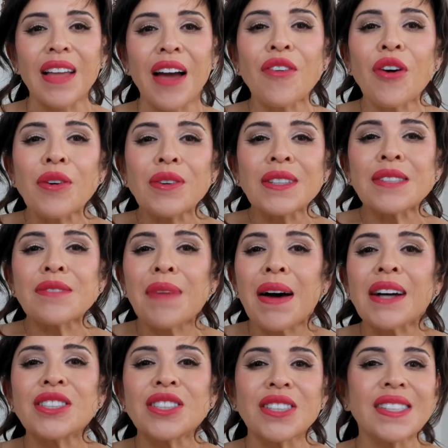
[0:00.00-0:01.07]
I've always
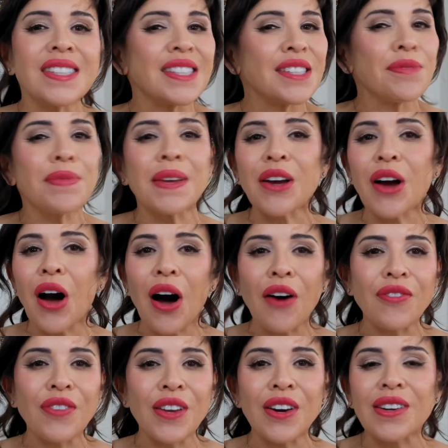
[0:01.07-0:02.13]
imagined sipping
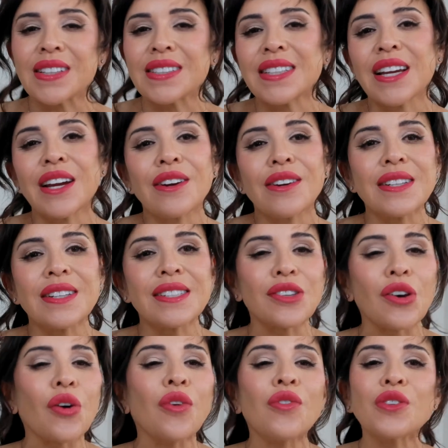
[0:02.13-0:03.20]
coffee on a terrace,
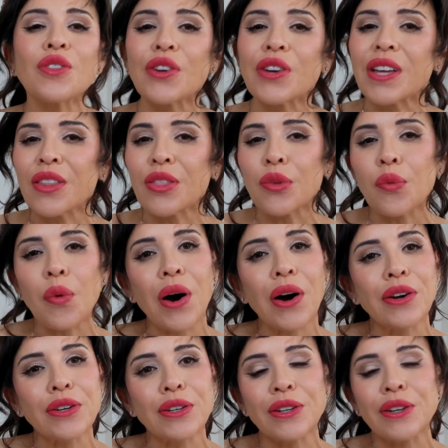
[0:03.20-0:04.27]
overlooking the
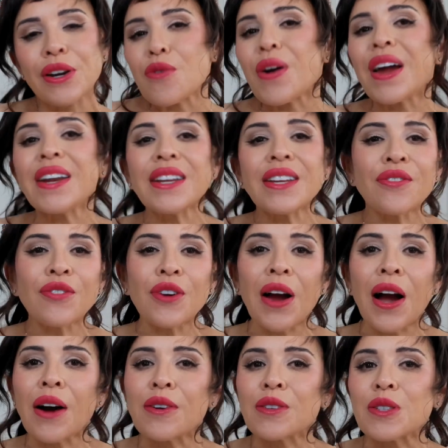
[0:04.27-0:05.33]
water, writing for
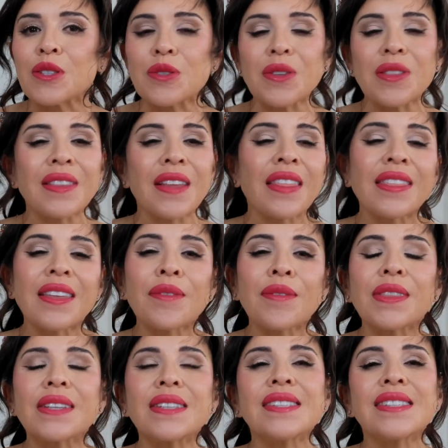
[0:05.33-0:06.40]
hours with nothing
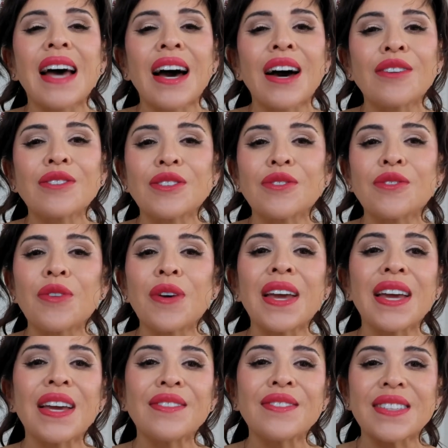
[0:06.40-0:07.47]
but the sound of
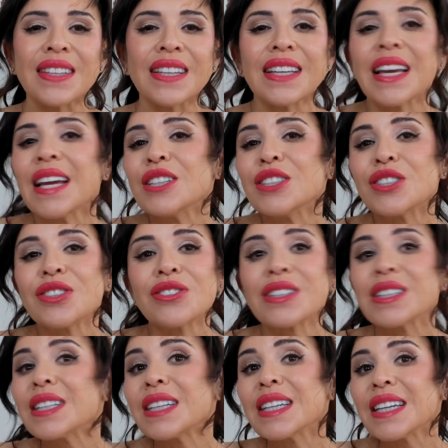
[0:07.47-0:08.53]
waves and the occasional
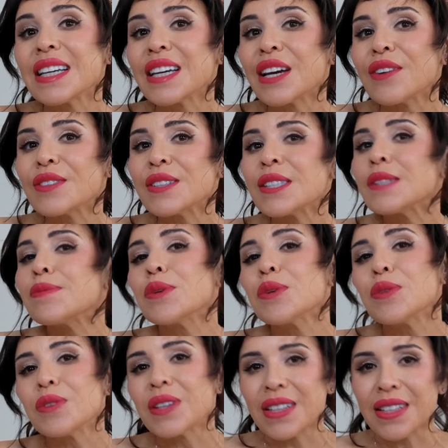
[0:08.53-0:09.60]
clinking of a
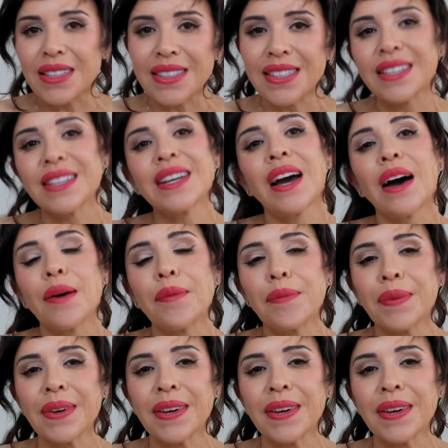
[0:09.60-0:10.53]
spoon in a teacup.